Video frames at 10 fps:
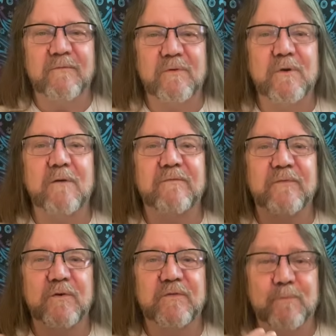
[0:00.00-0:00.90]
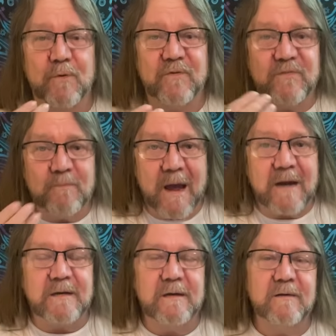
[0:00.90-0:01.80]
for their first
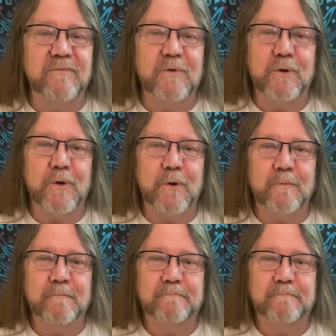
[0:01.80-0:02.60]
perspective, you know.